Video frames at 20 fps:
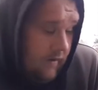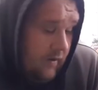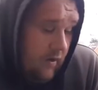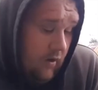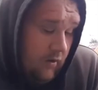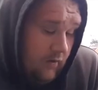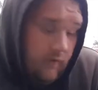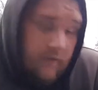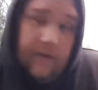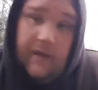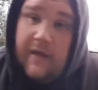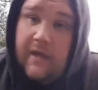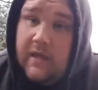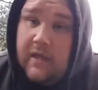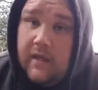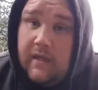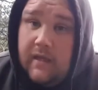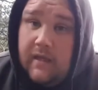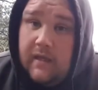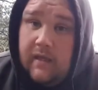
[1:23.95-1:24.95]
called
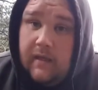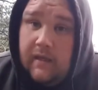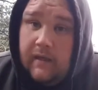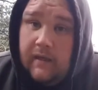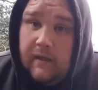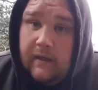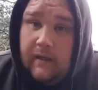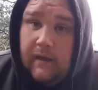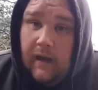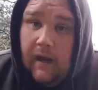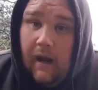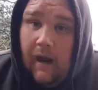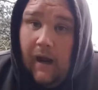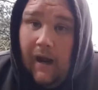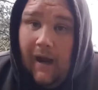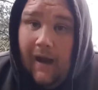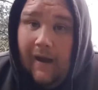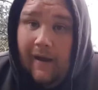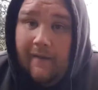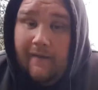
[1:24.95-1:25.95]
Theseus,
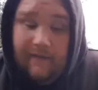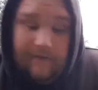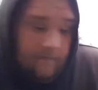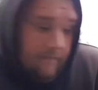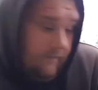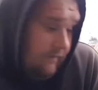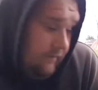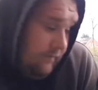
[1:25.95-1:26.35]
and